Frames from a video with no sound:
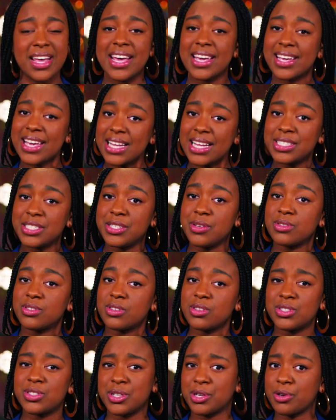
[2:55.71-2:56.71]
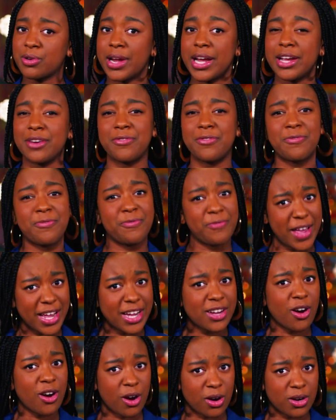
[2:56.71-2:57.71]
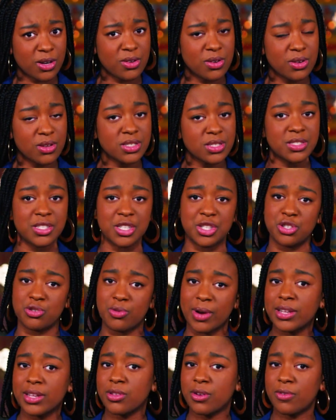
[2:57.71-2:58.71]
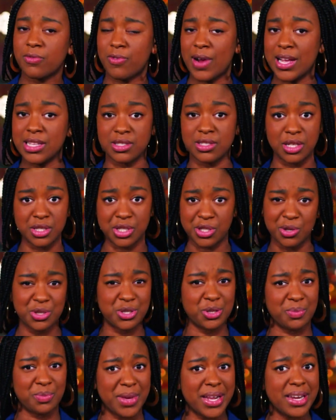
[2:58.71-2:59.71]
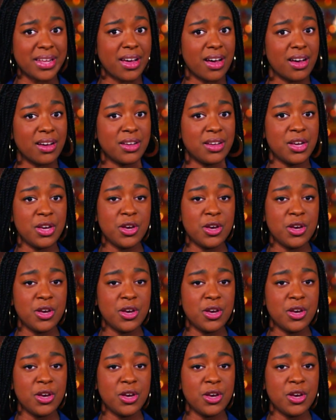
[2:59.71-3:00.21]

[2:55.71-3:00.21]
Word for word: It gets users to create fake articles to trick their friends on social media.